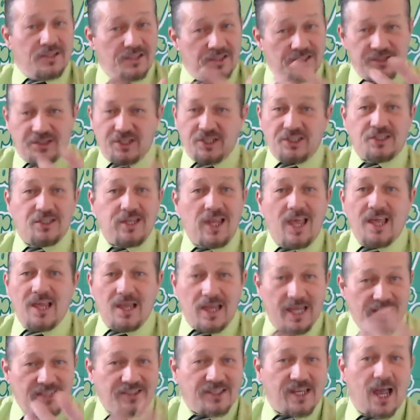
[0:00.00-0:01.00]
Just like
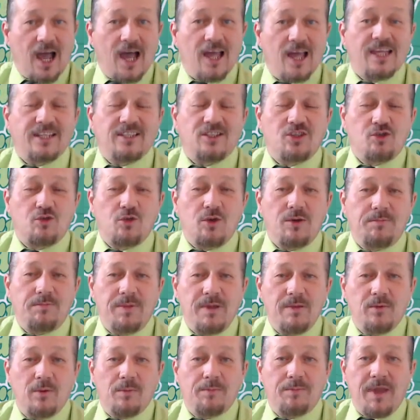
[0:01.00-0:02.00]
I say, I like to treat
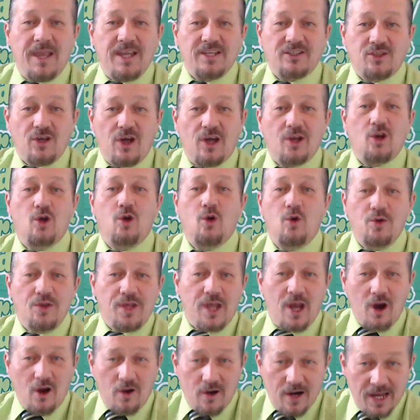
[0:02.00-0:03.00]
people based on who they
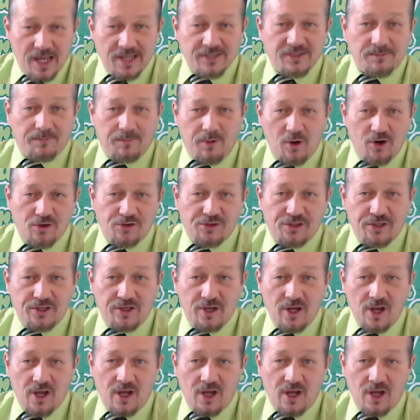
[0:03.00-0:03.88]
are as a person,